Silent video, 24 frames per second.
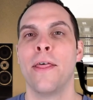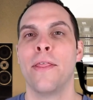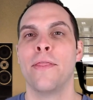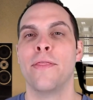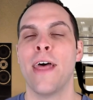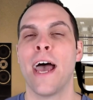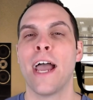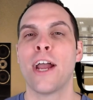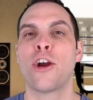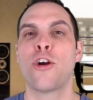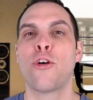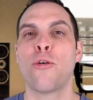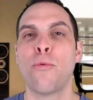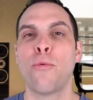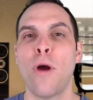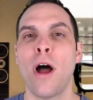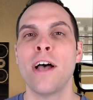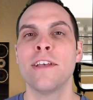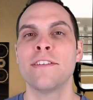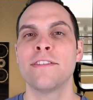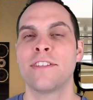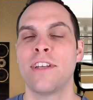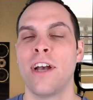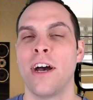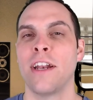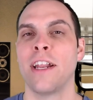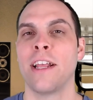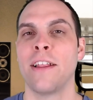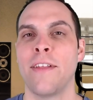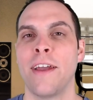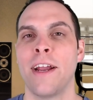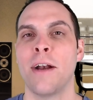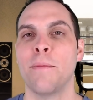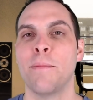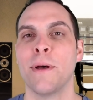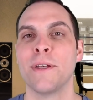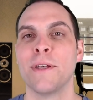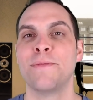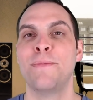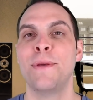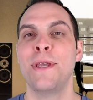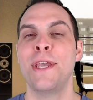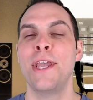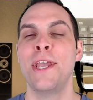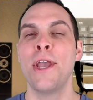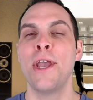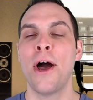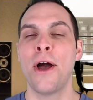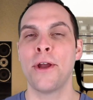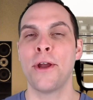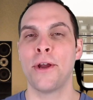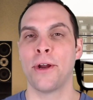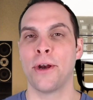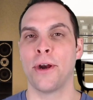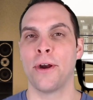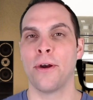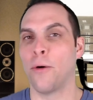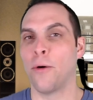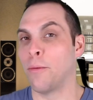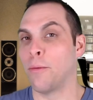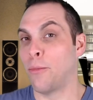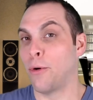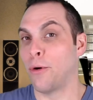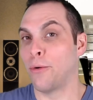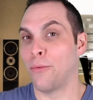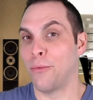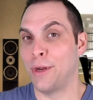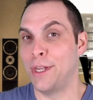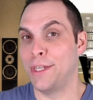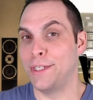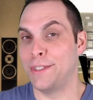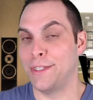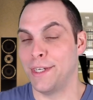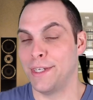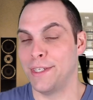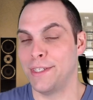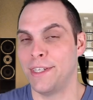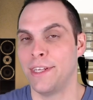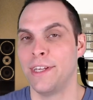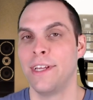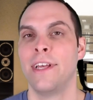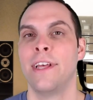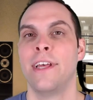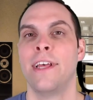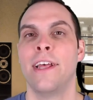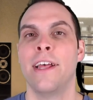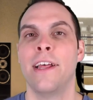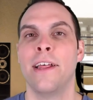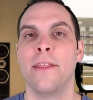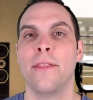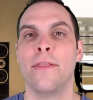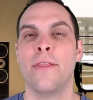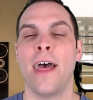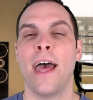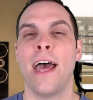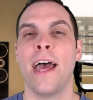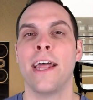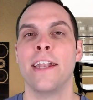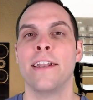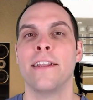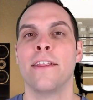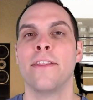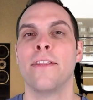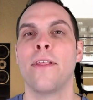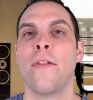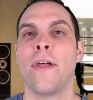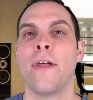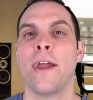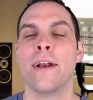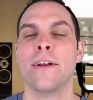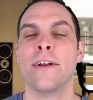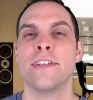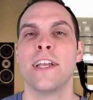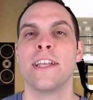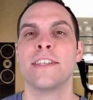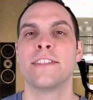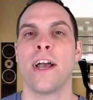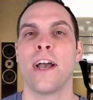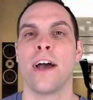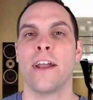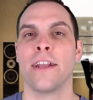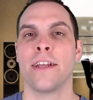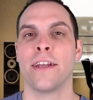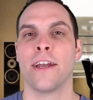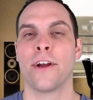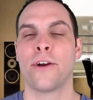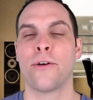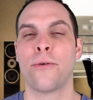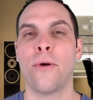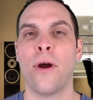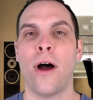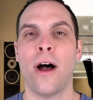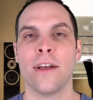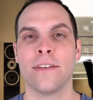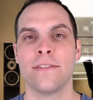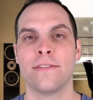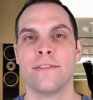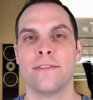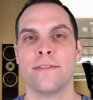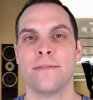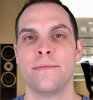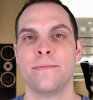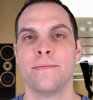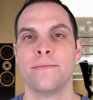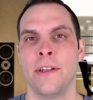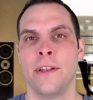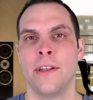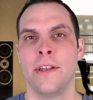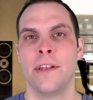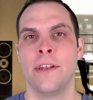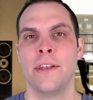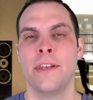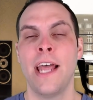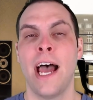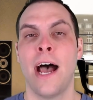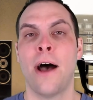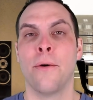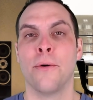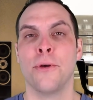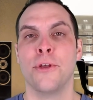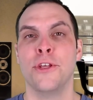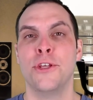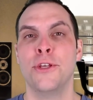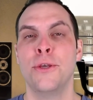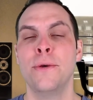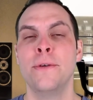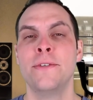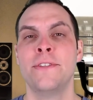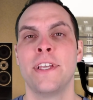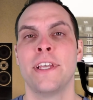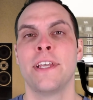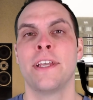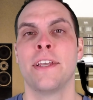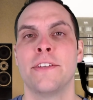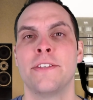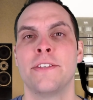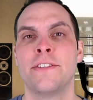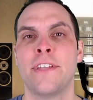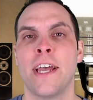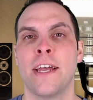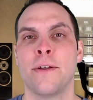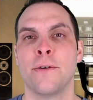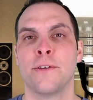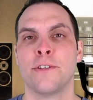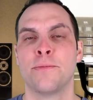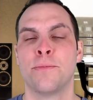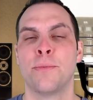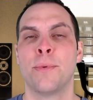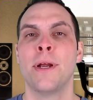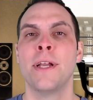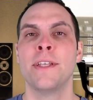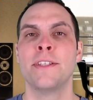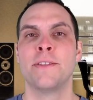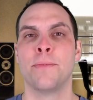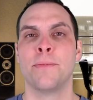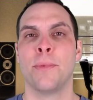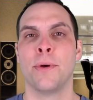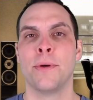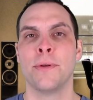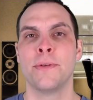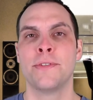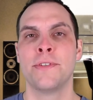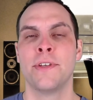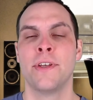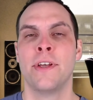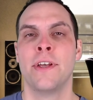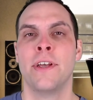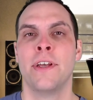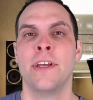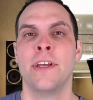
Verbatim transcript: that cross-cutting layer must be younger or more recent than the layers it's cutting across. Now, using Steno's principles,